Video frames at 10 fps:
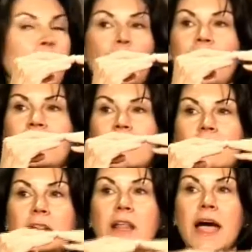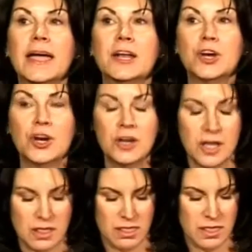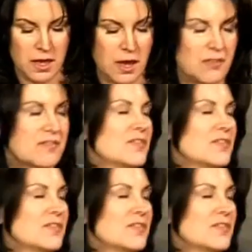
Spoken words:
When they're lighter, they're